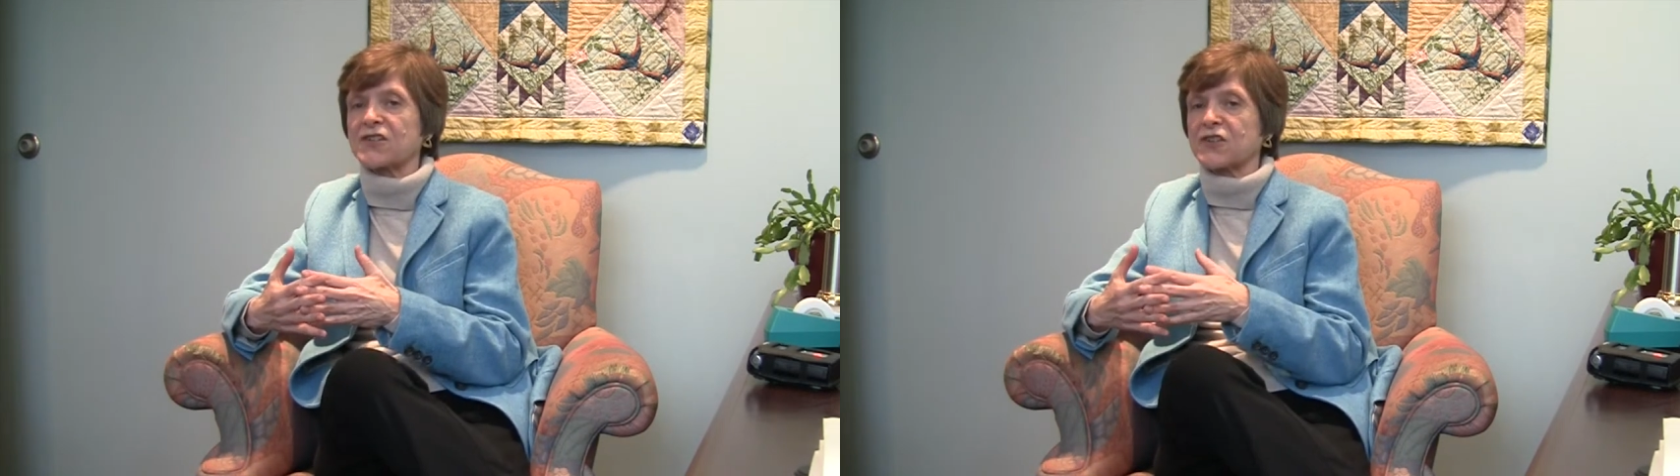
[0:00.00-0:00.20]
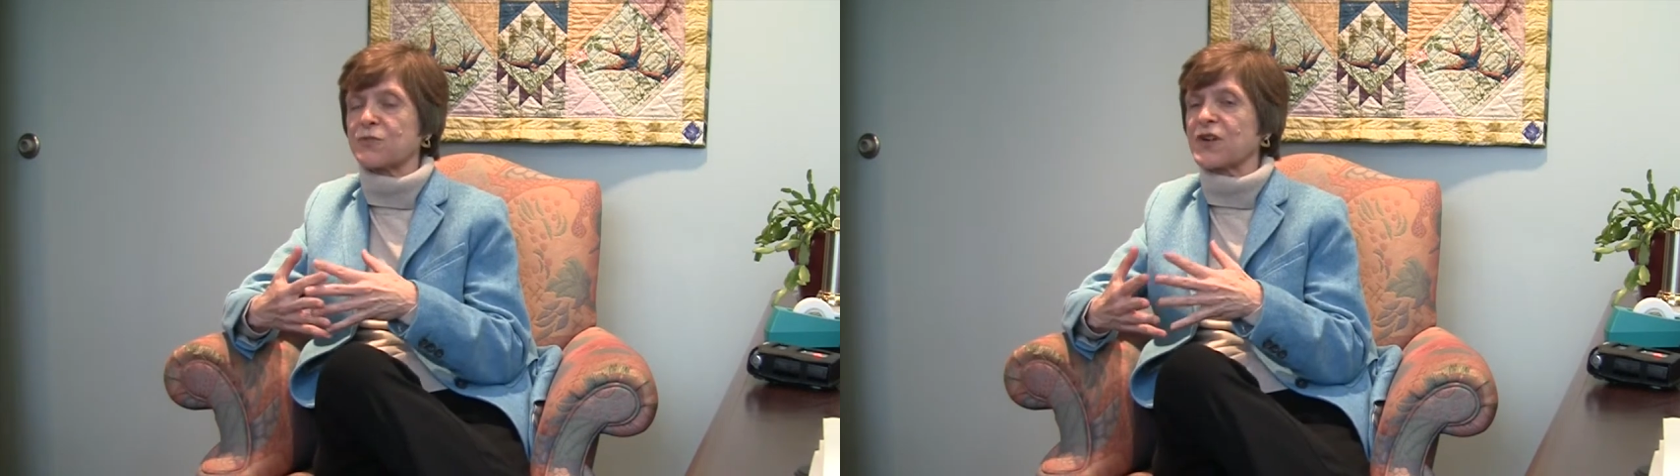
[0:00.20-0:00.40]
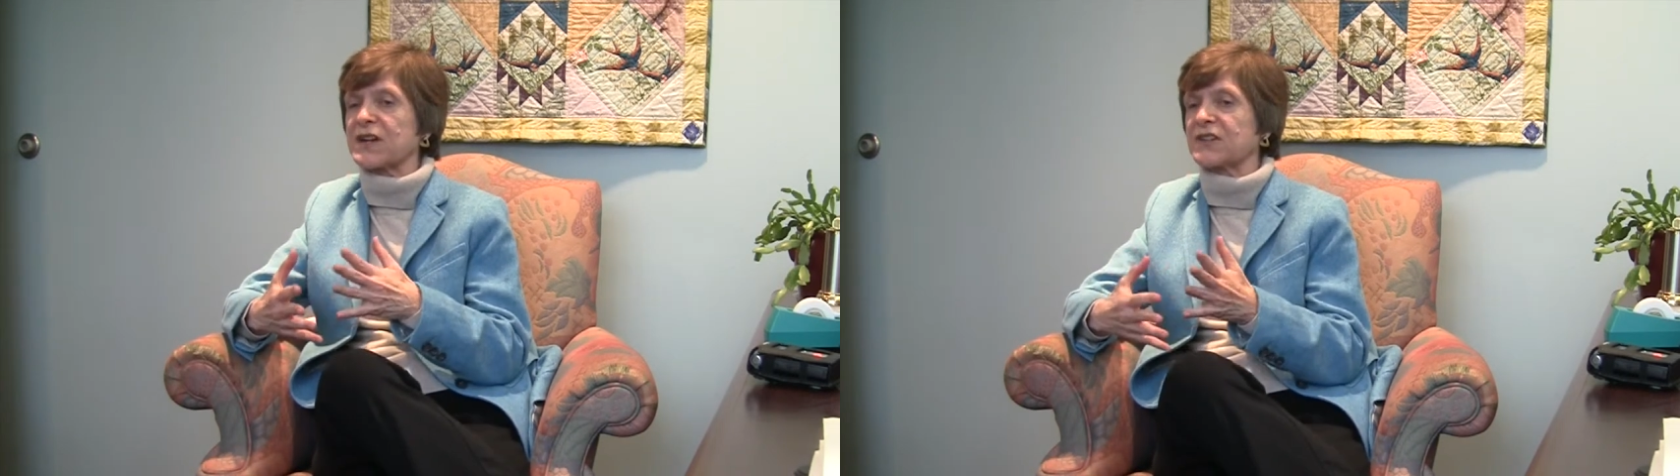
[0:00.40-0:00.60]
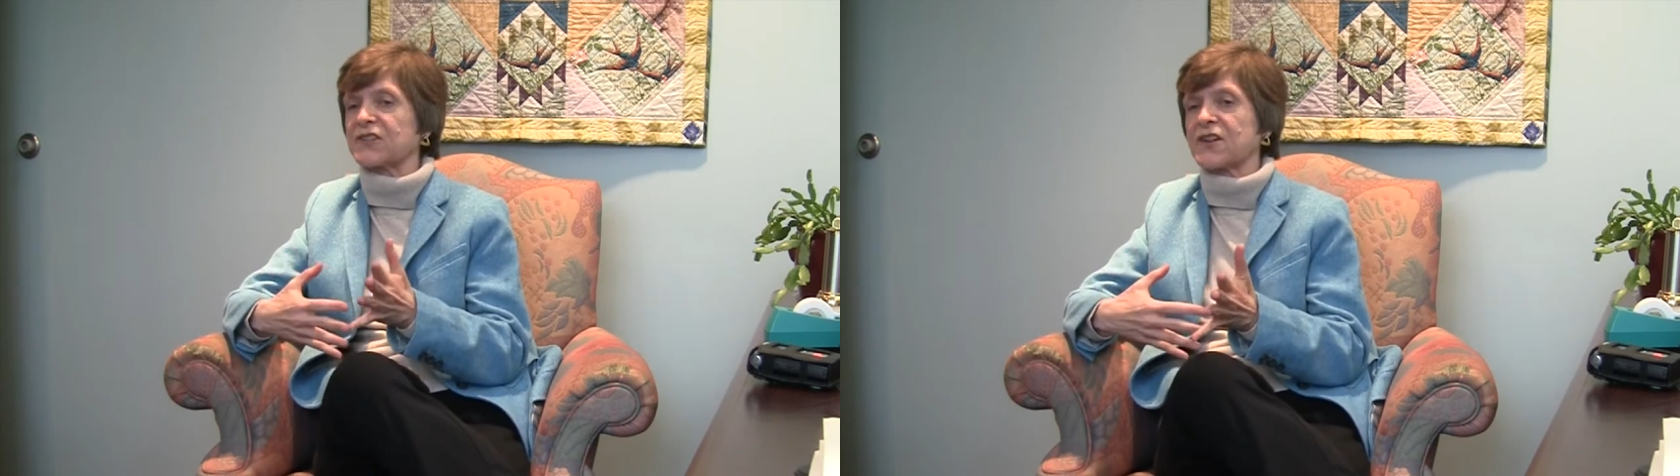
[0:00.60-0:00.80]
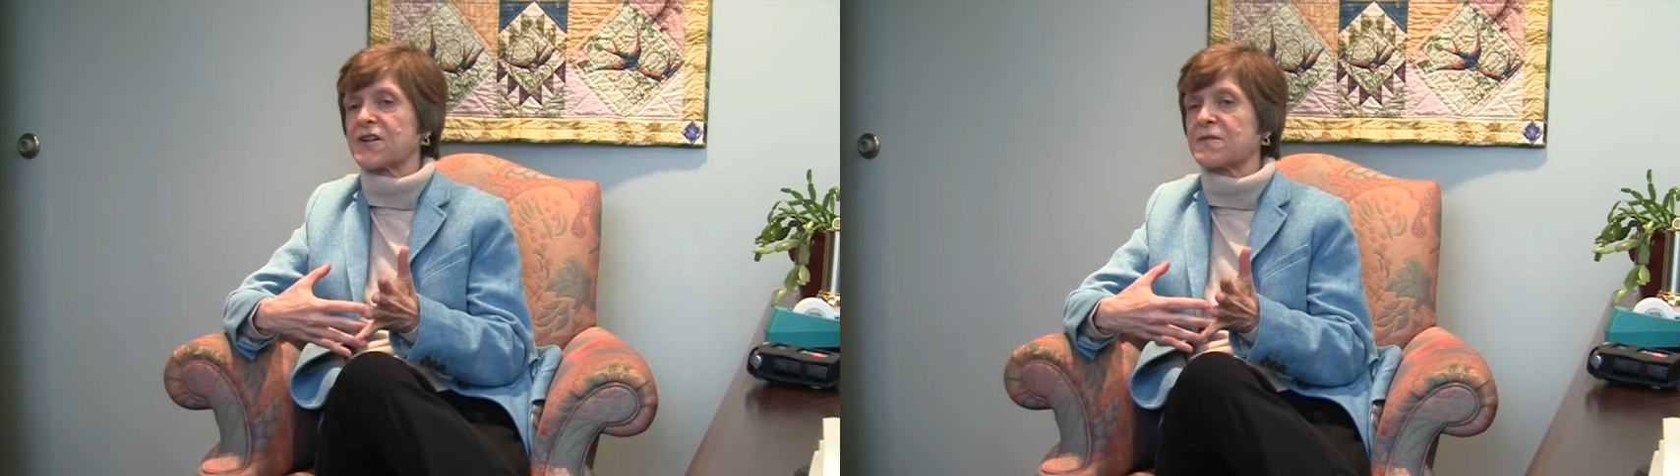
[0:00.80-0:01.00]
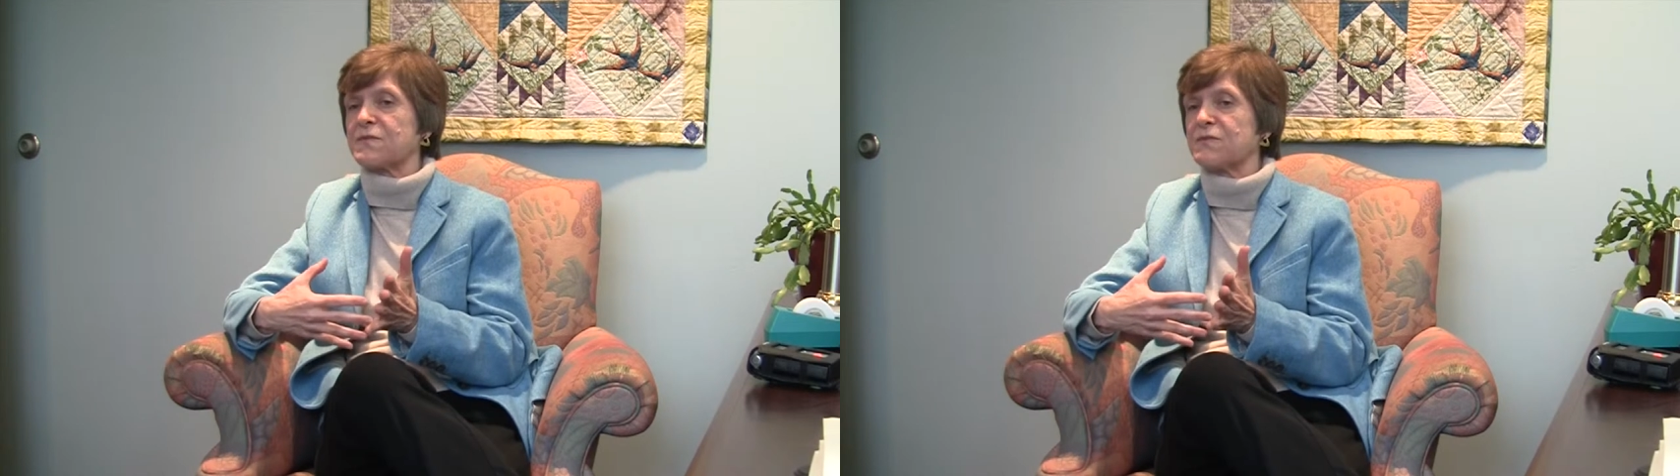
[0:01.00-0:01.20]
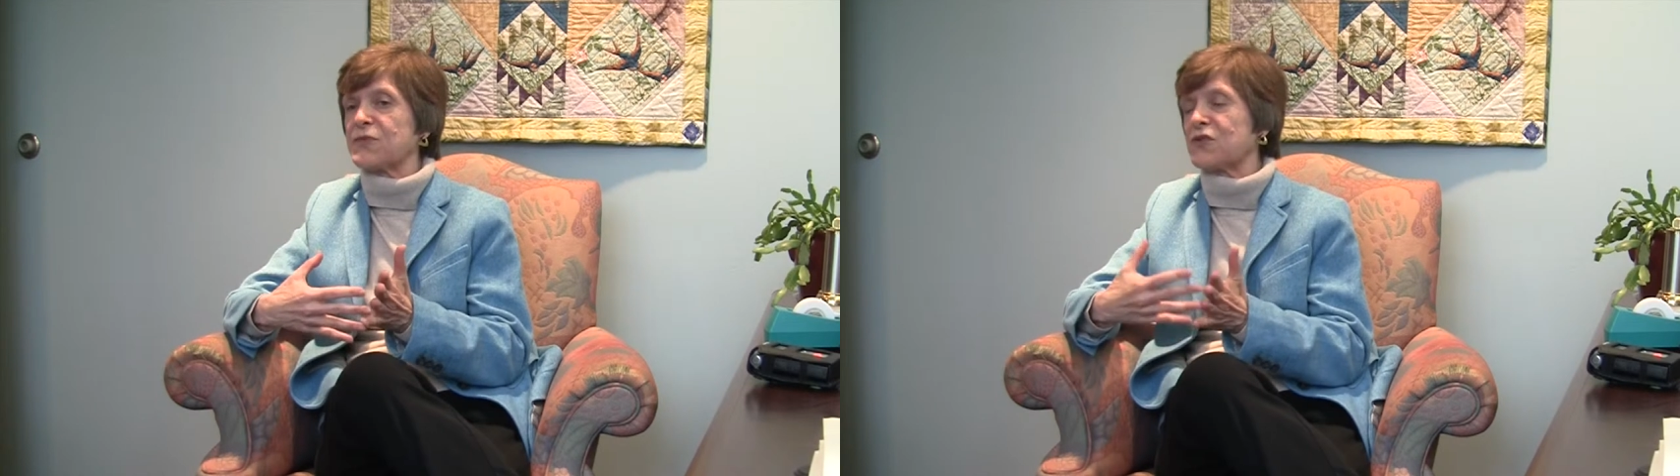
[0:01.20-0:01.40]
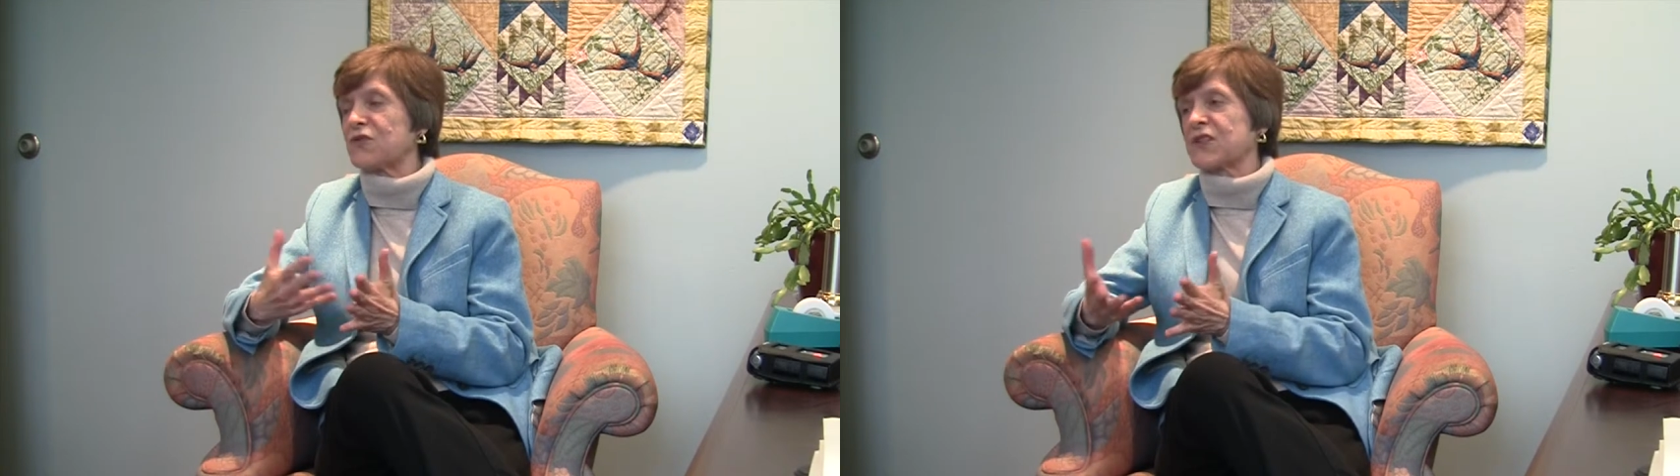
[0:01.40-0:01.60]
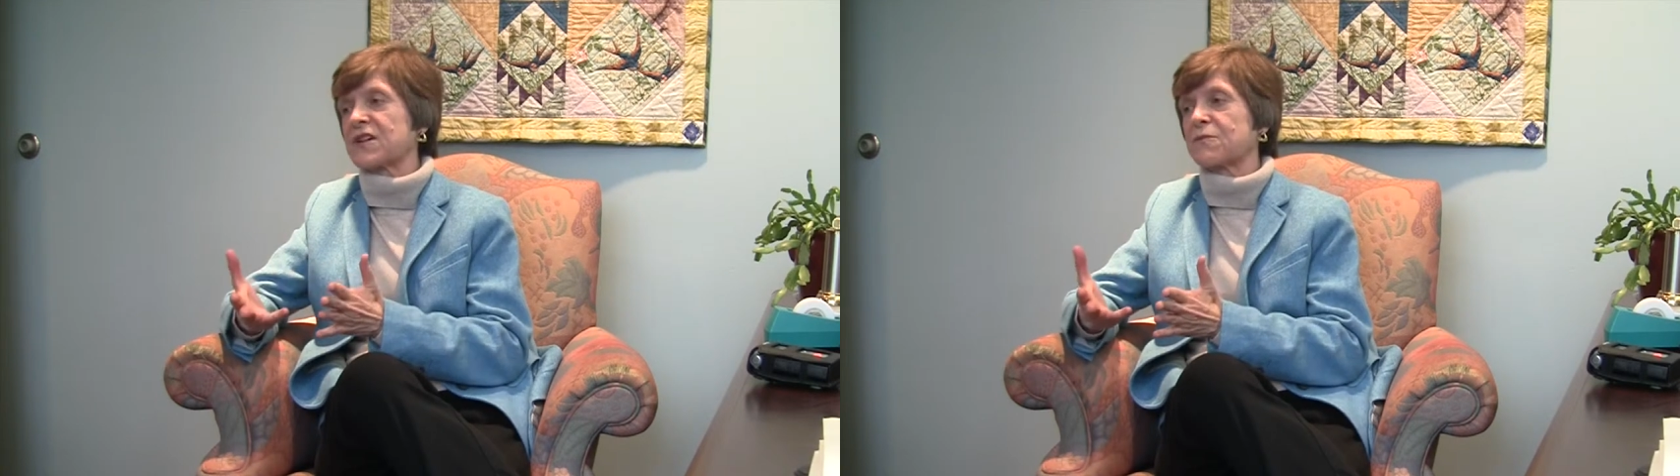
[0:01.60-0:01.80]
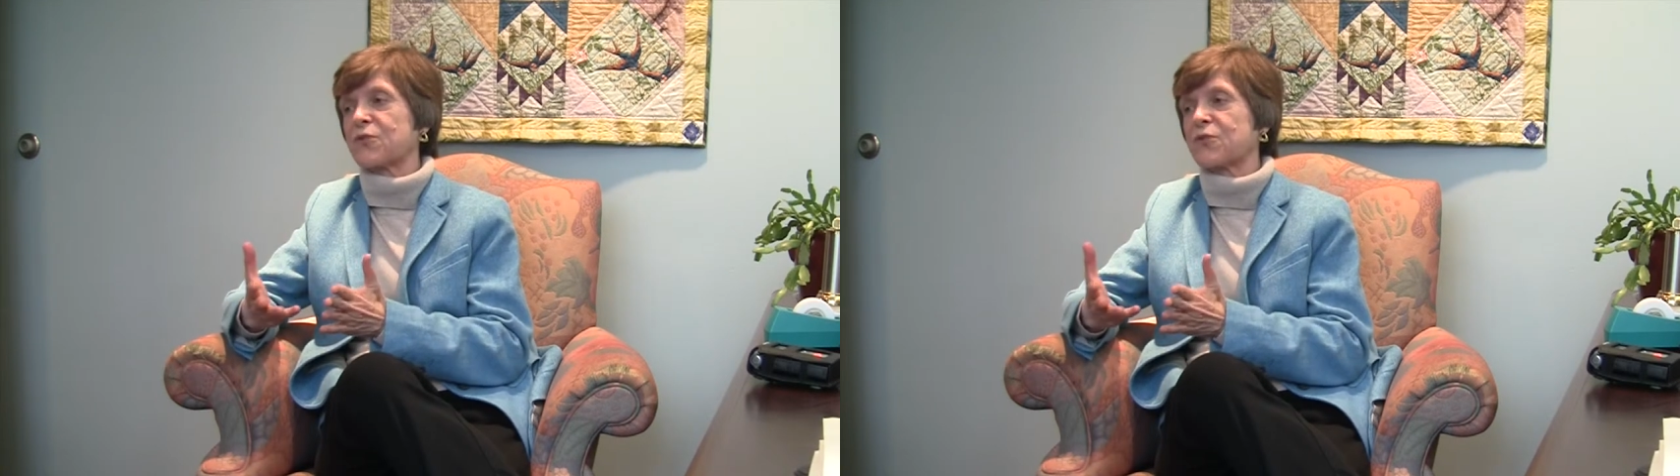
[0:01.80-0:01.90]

to bring some music